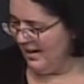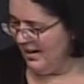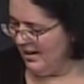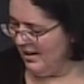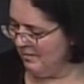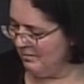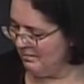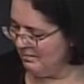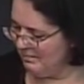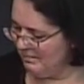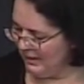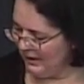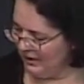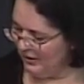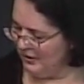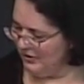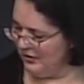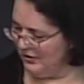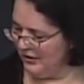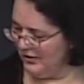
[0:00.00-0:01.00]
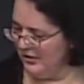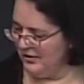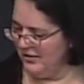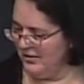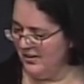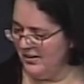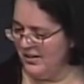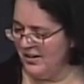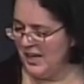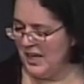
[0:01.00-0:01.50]
a peculiar
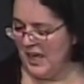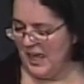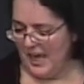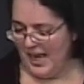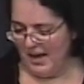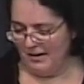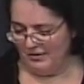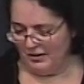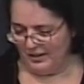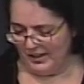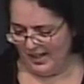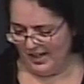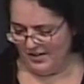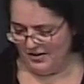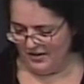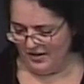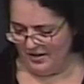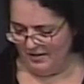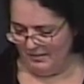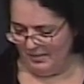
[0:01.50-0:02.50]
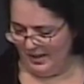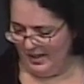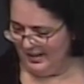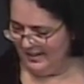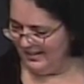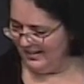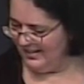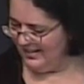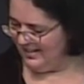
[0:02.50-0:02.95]
avocation, but